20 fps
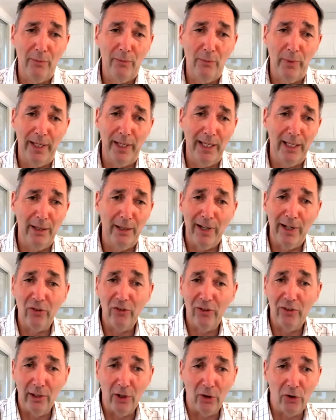we invest
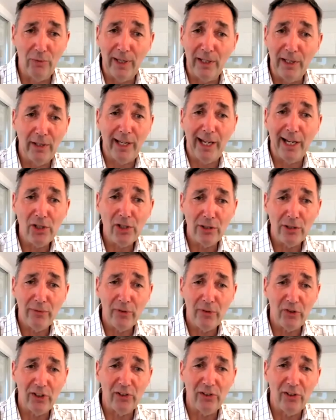in lots of education
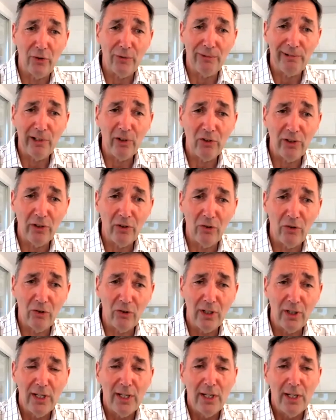facilities, for instance